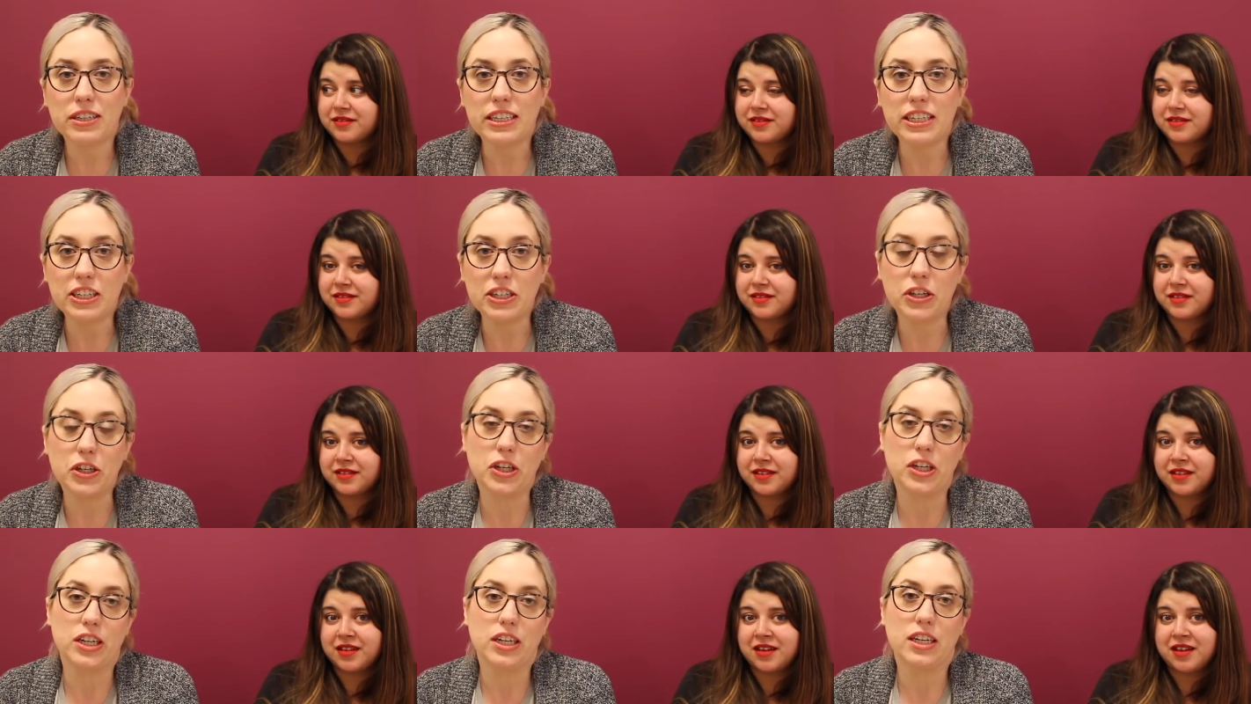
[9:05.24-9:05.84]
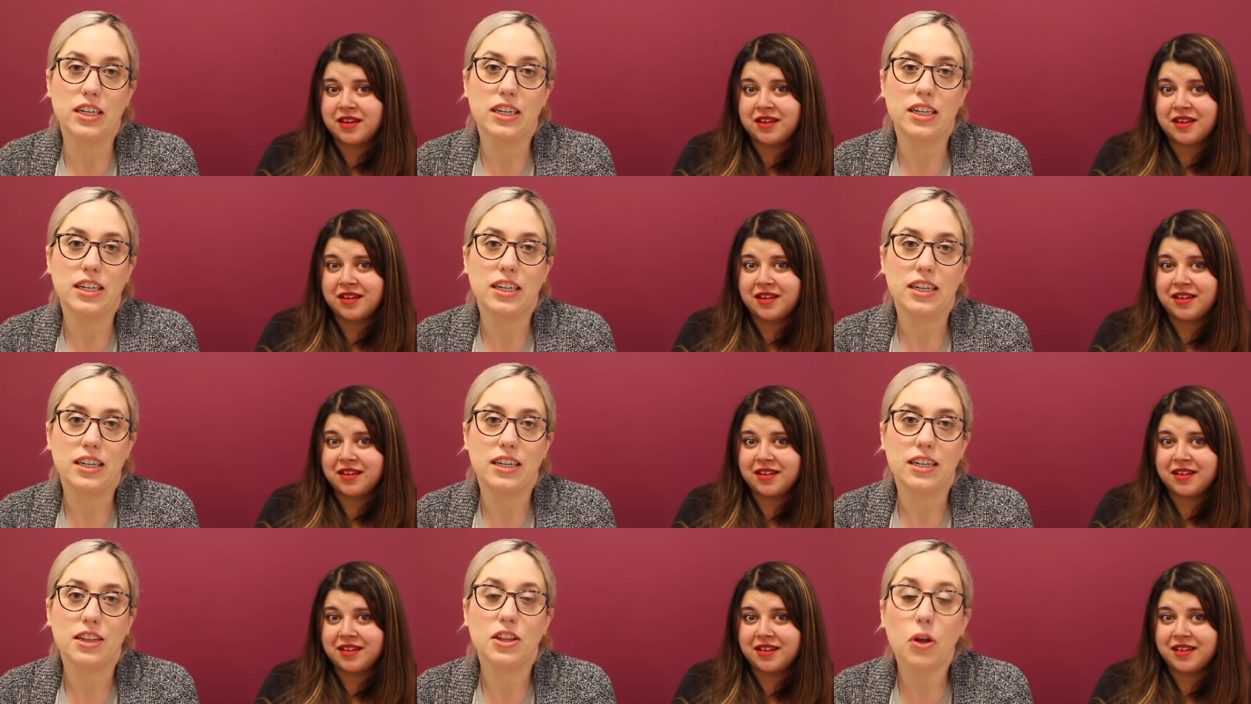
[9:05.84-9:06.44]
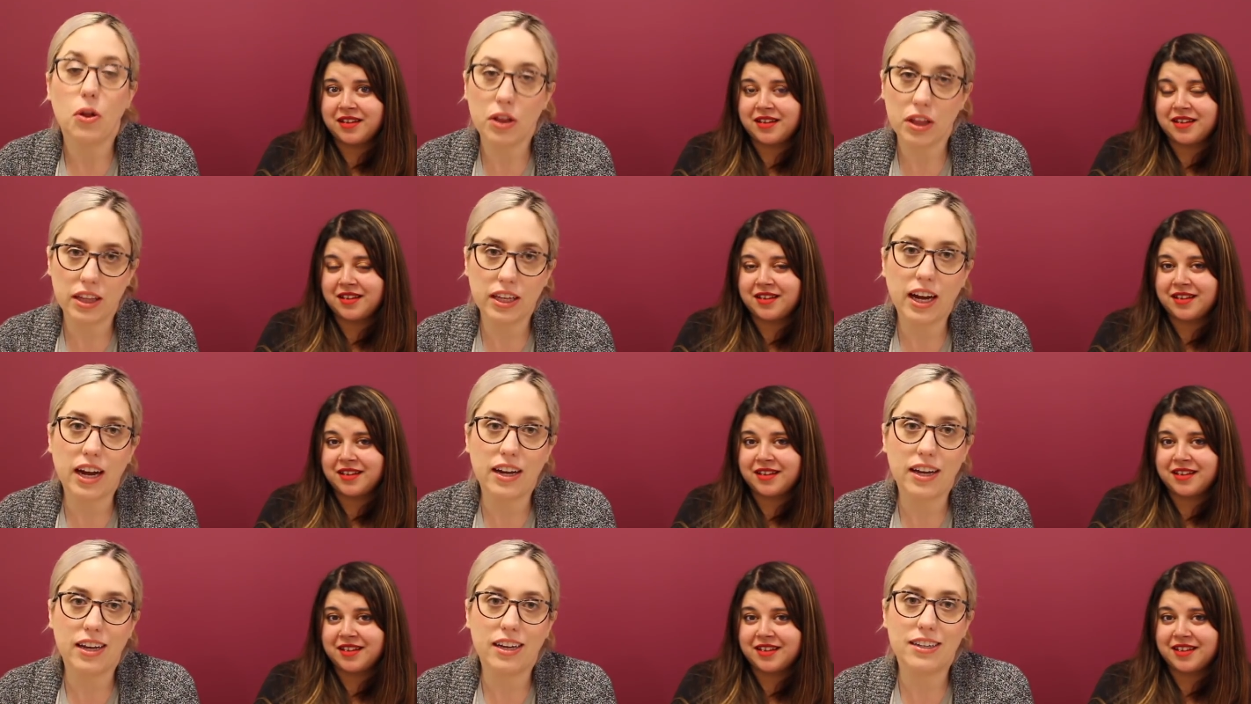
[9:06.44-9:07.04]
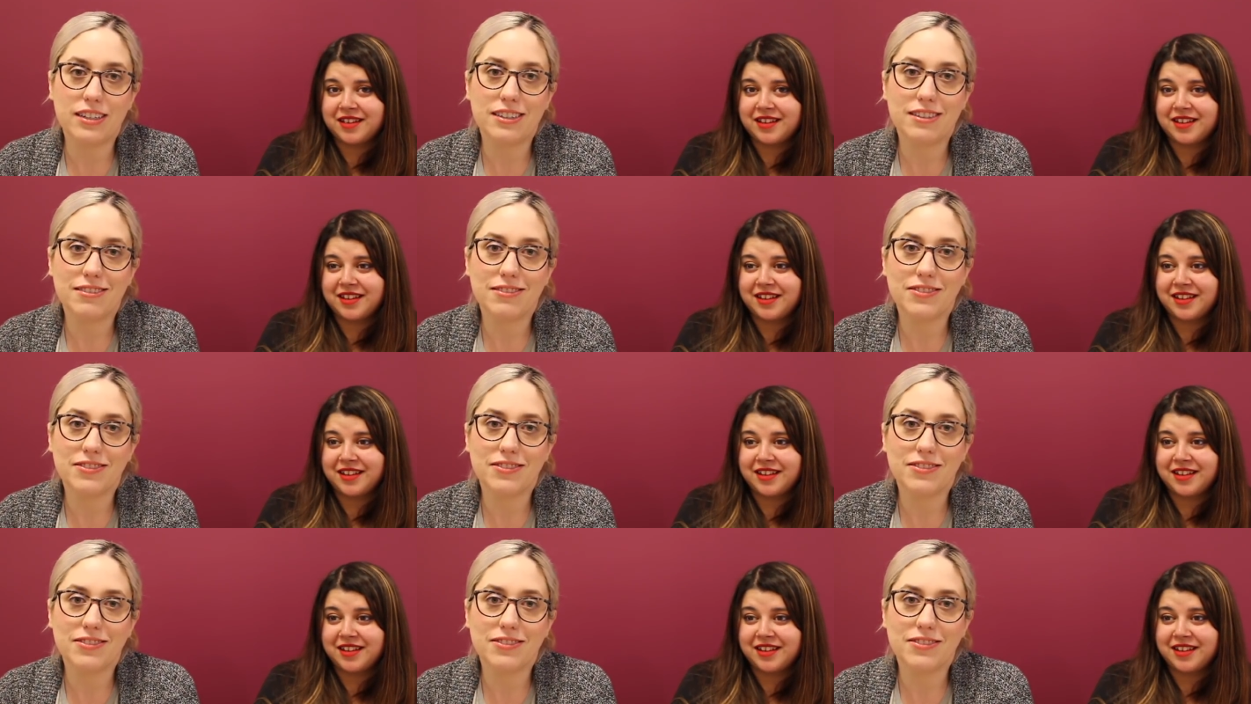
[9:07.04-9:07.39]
Speaker 1: year. The only thing I knit,